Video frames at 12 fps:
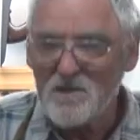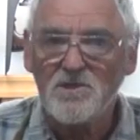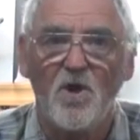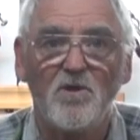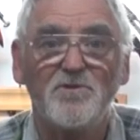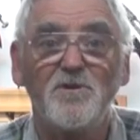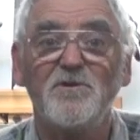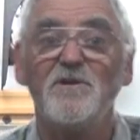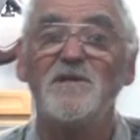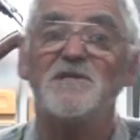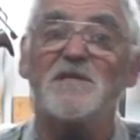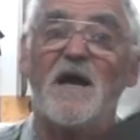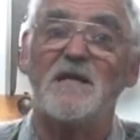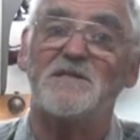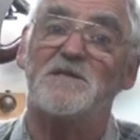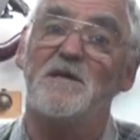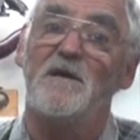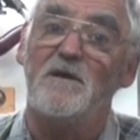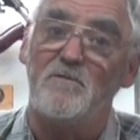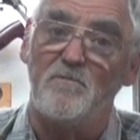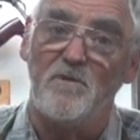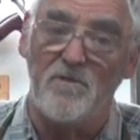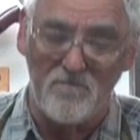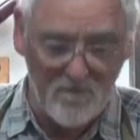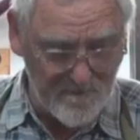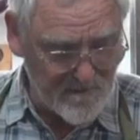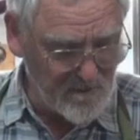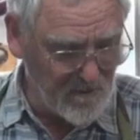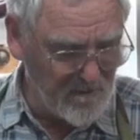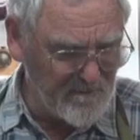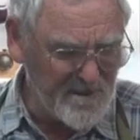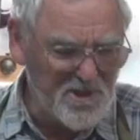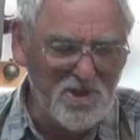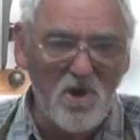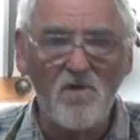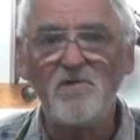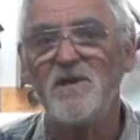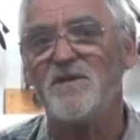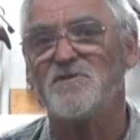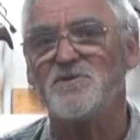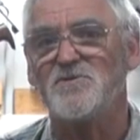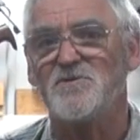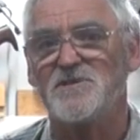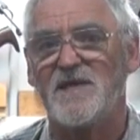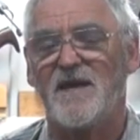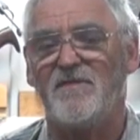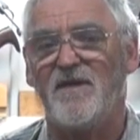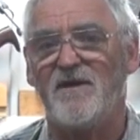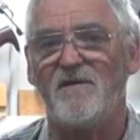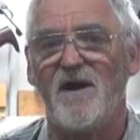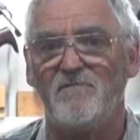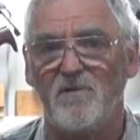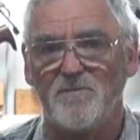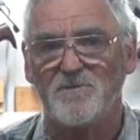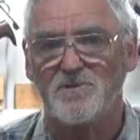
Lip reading: So I'll do these cuts with the rip saw. The majority of saws out there are rip